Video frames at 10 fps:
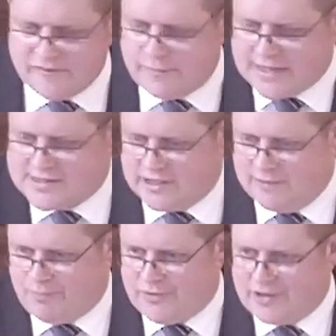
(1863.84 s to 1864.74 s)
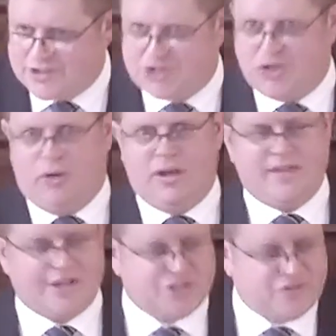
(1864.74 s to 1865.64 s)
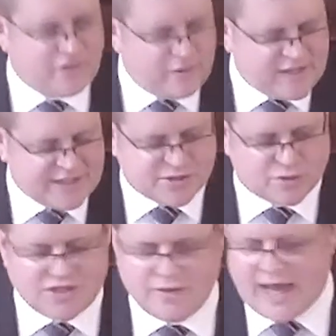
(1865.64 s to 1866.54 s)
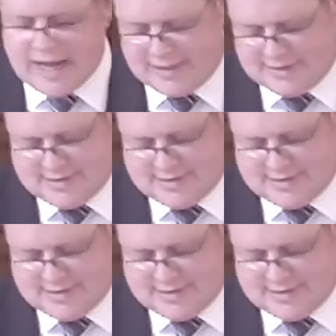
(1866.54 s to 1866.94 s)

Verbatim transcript: better. Surely they should do this or do that.